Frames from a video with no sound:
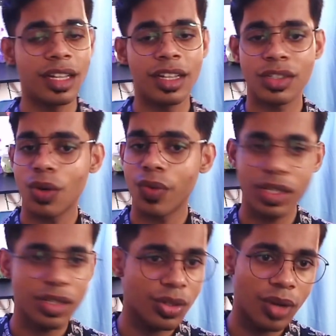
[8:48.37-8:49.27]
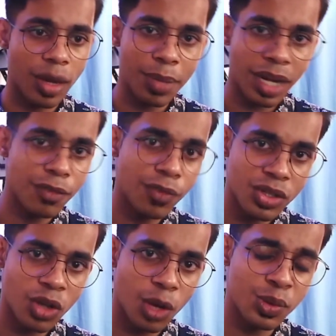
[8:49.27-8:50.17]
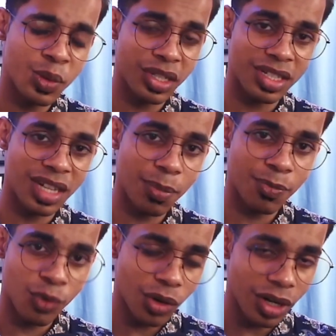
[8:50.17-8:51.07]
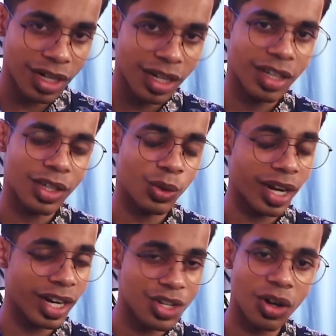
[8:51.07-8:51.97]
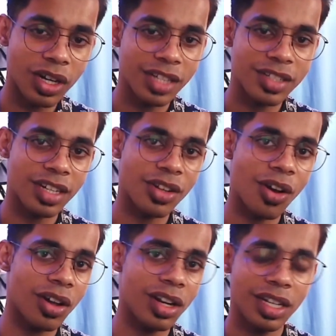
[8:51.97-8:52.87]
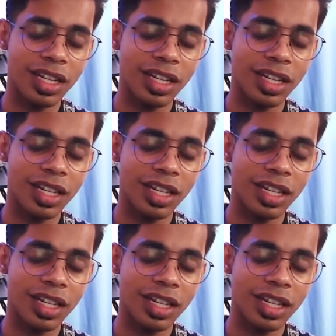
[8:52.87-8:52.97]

So once you apply for jobs, which is step 4, you get a shortlisted call.